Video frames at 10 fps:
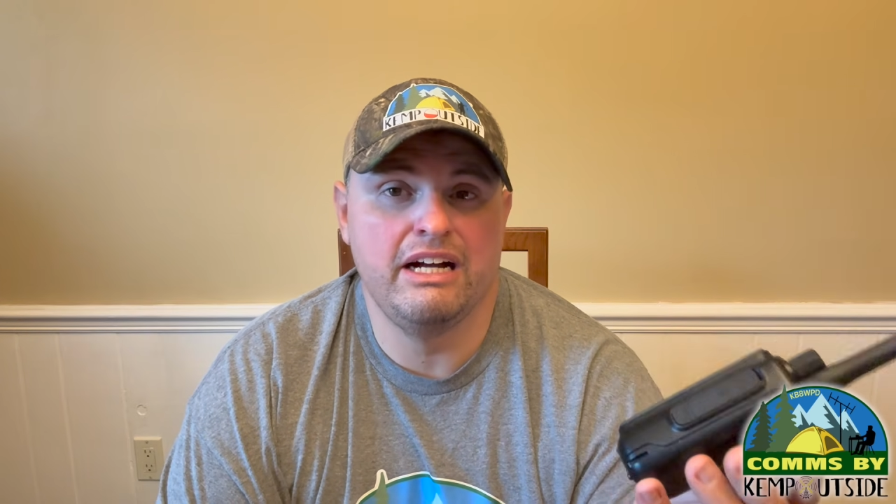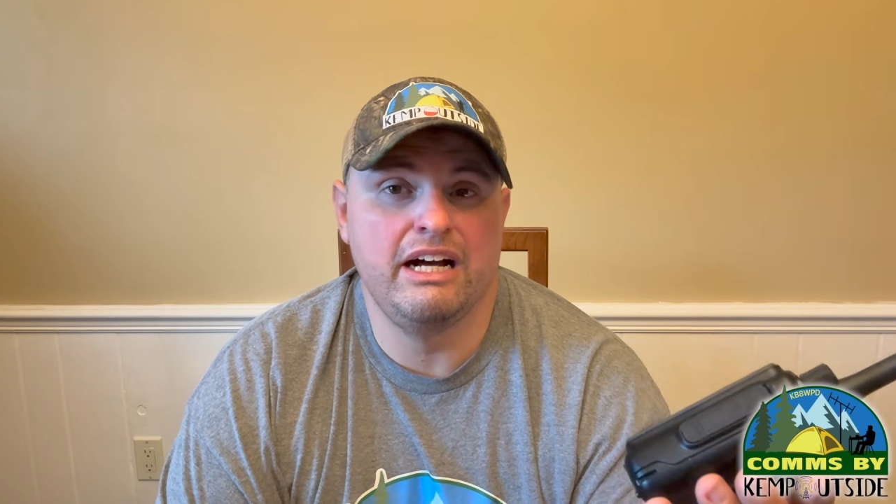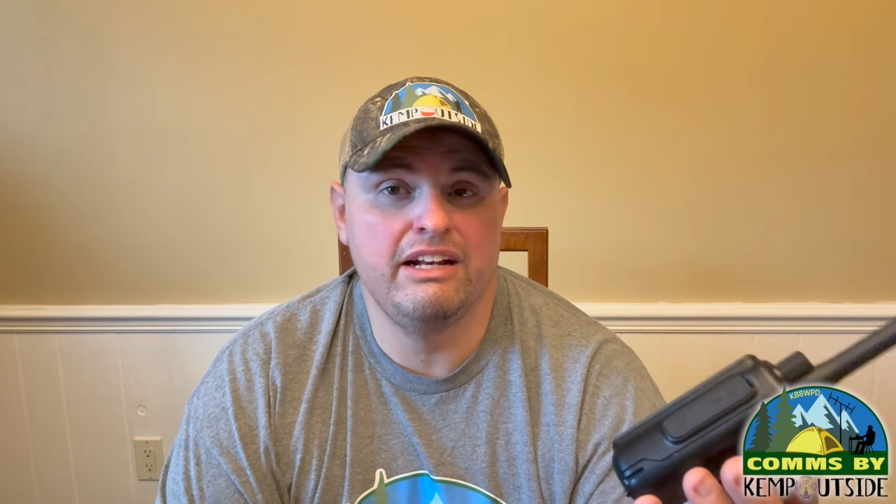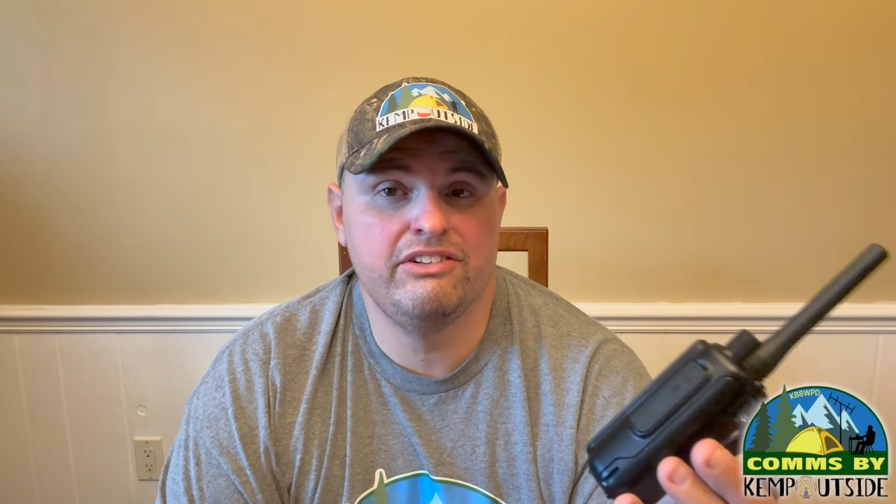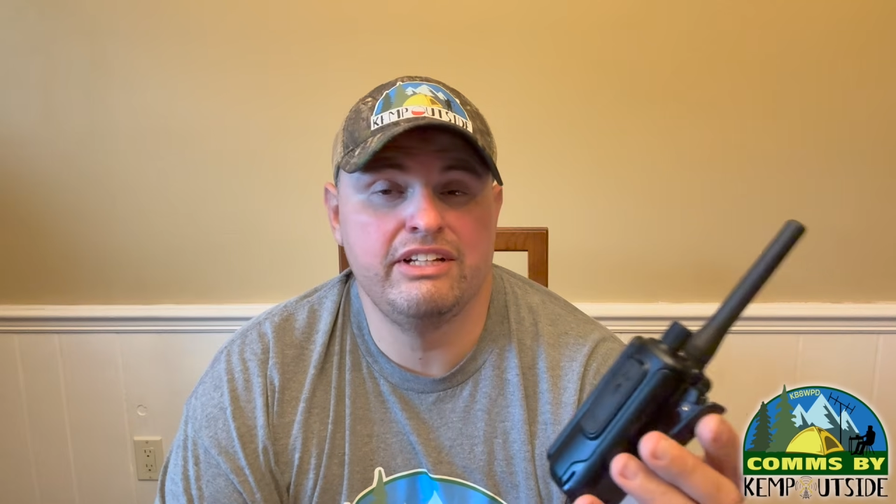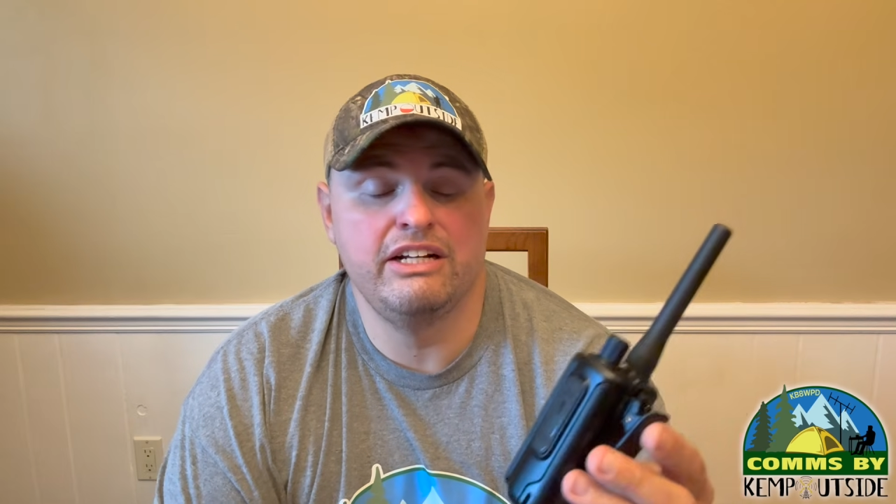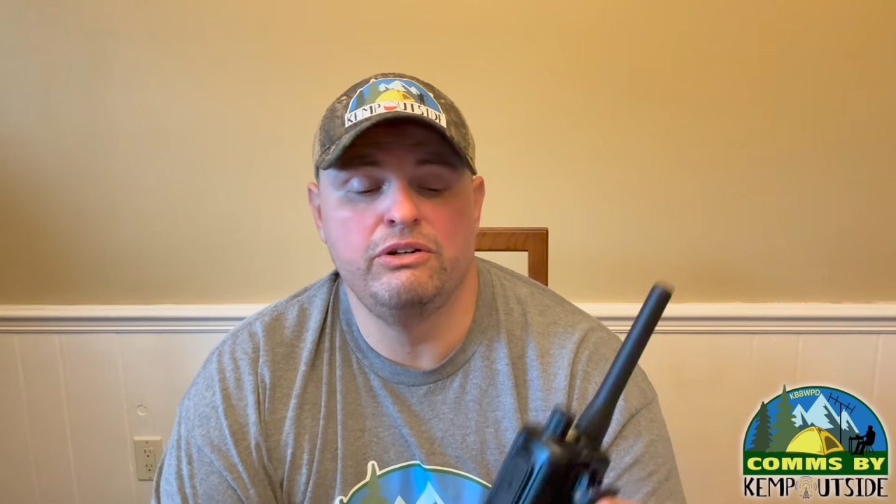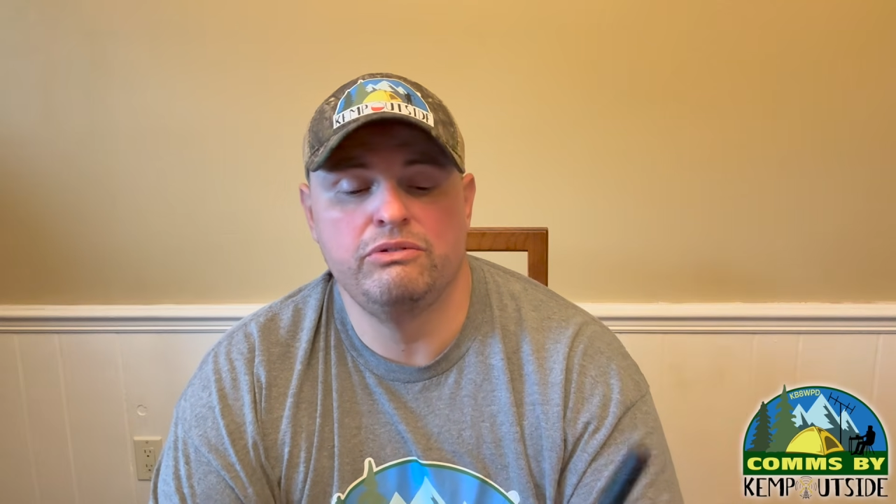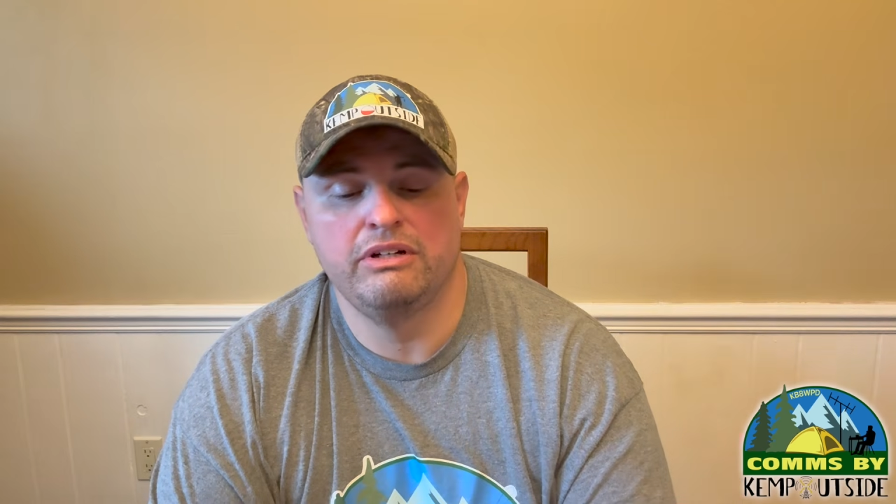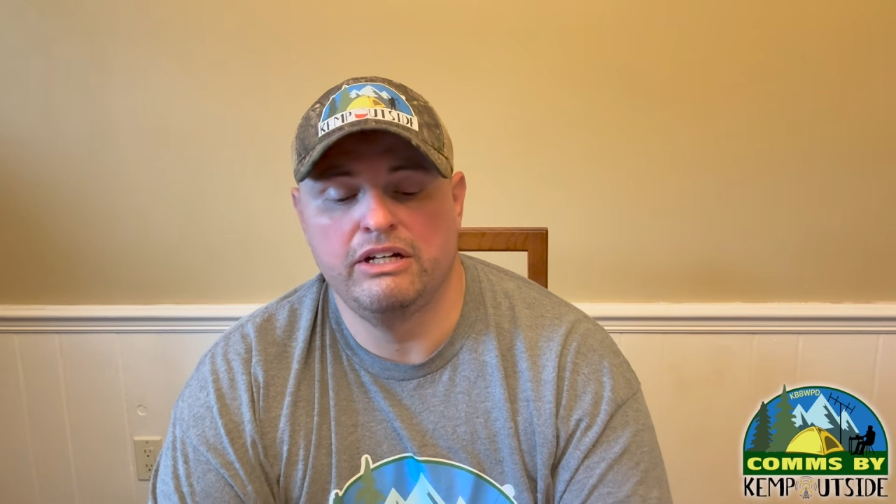honestly, I
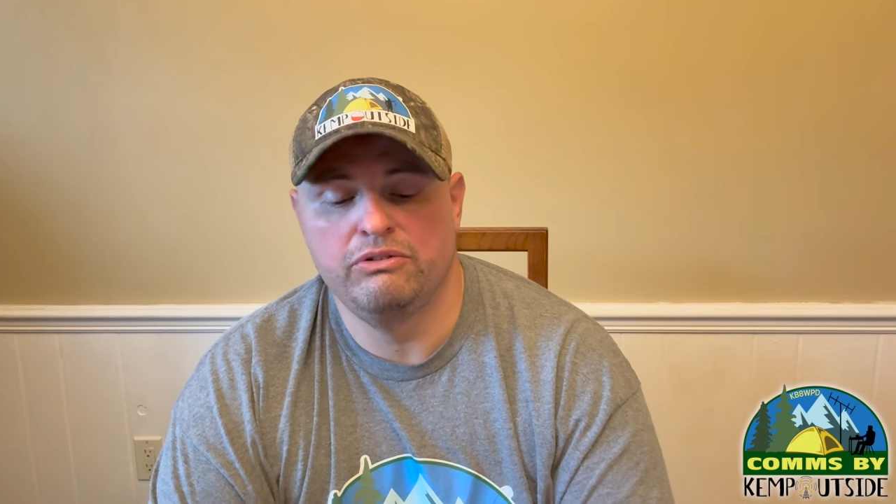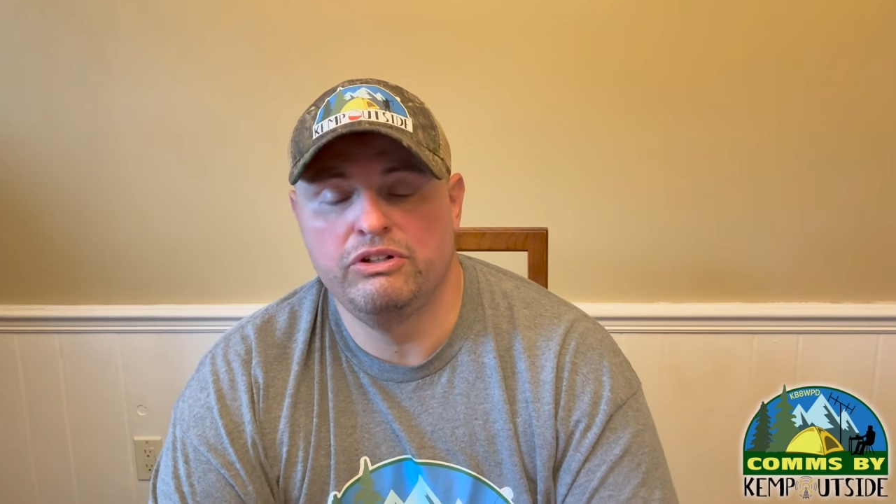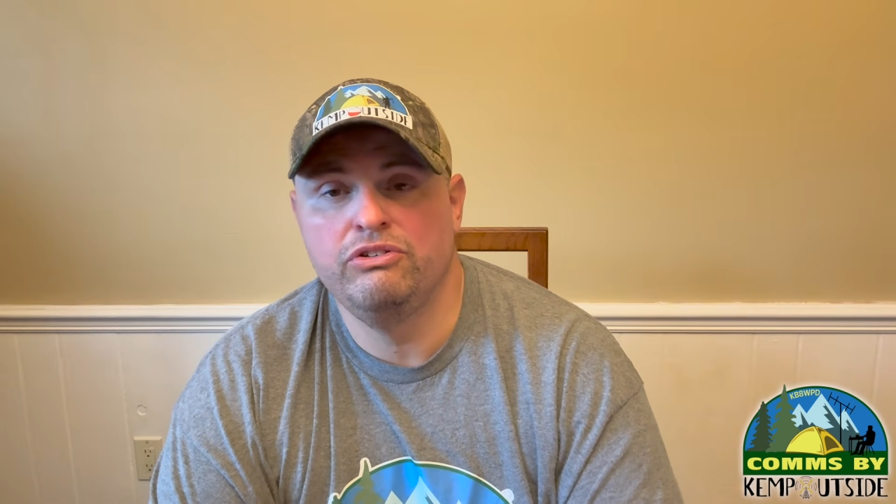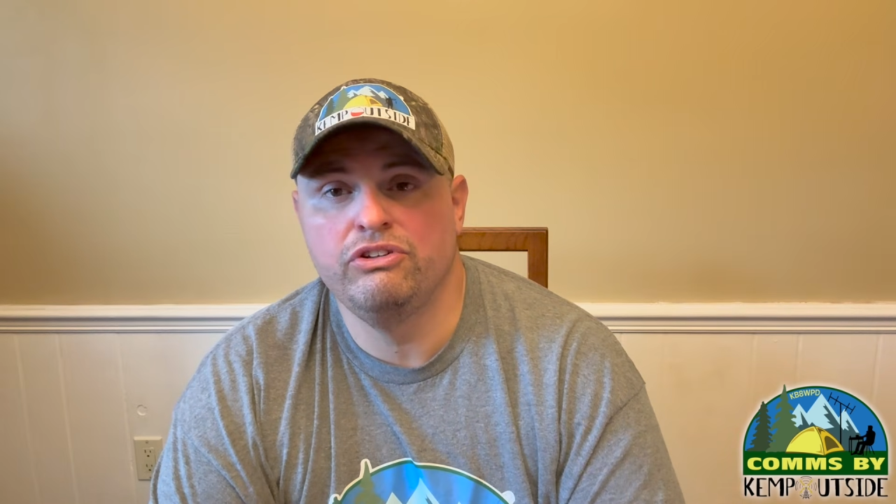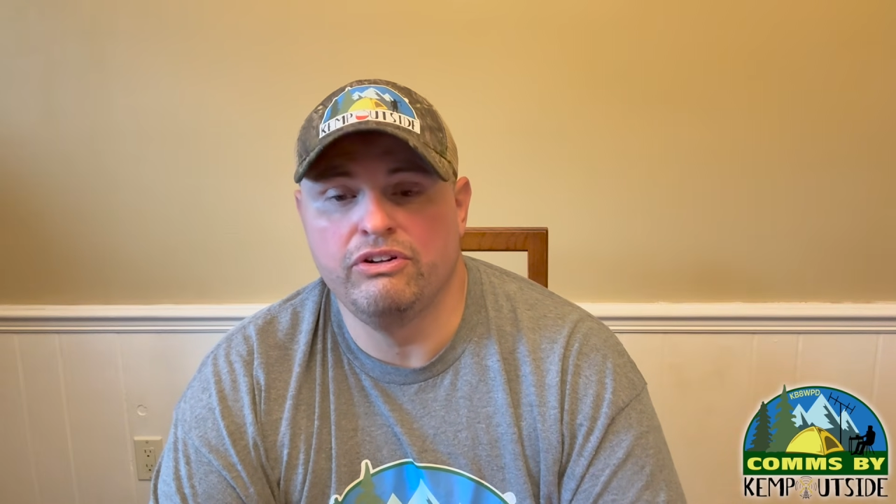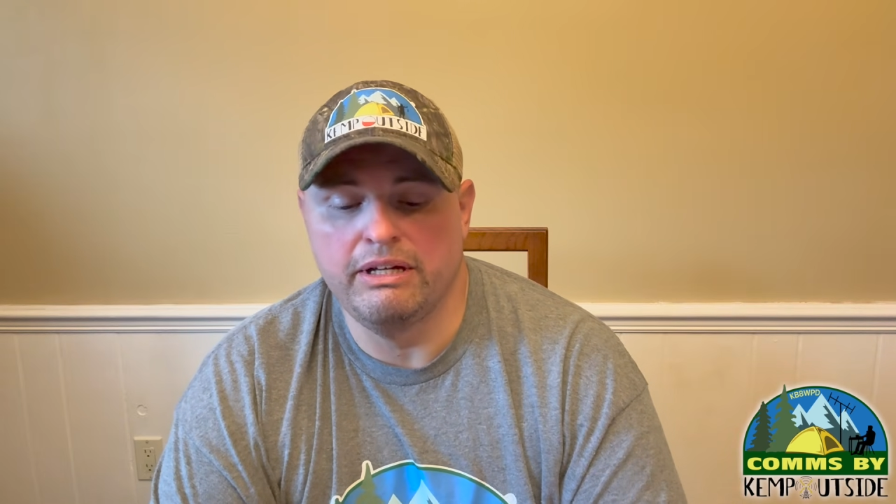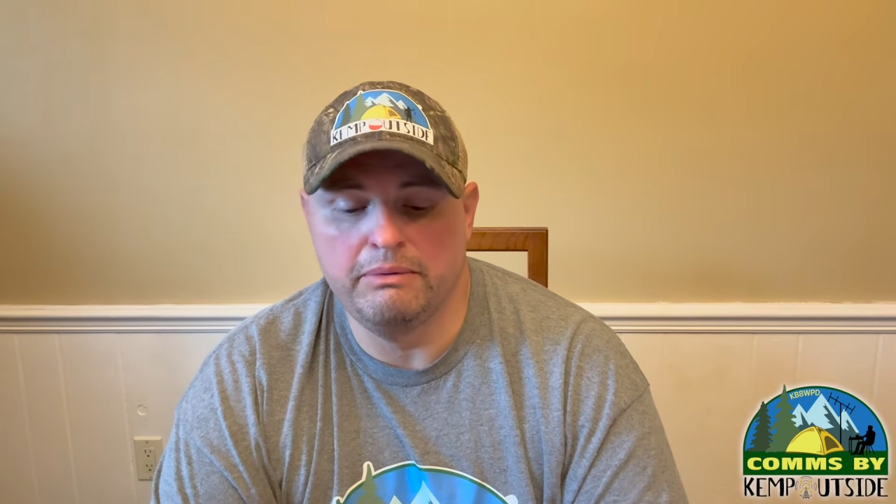don't use it all that